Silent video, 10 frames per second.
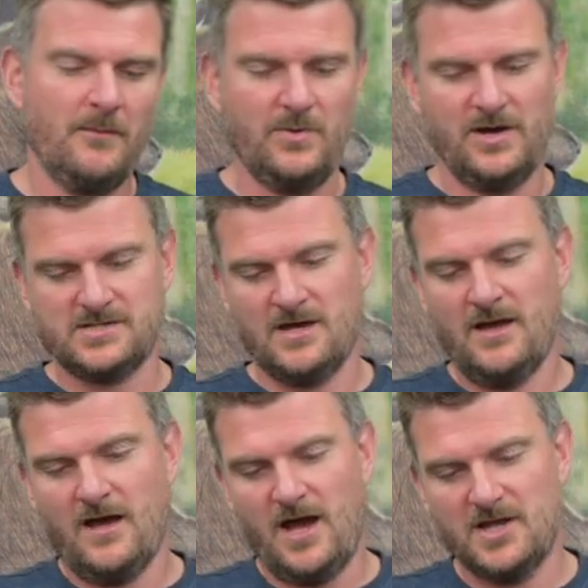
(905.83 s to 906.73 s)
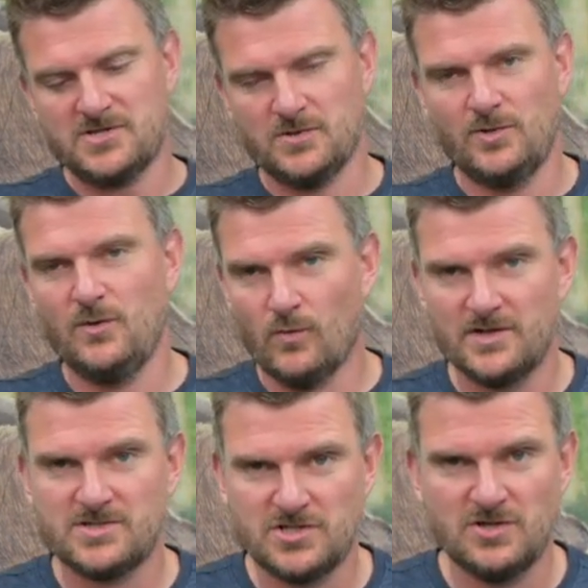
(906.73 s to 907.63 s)
but as a someone who
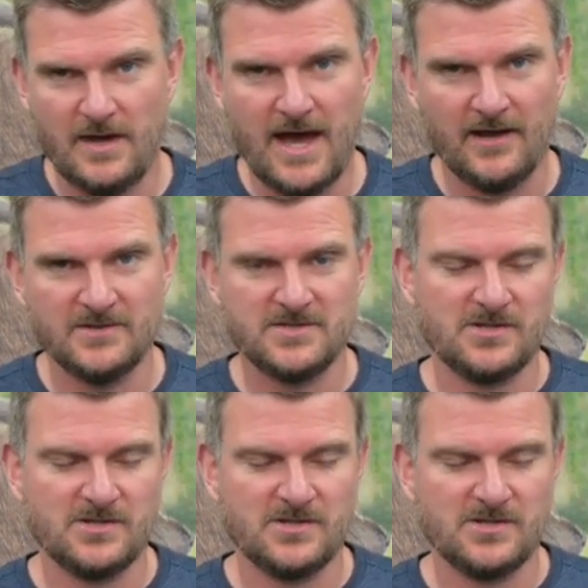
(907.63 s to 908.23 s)
wants to shoot airguns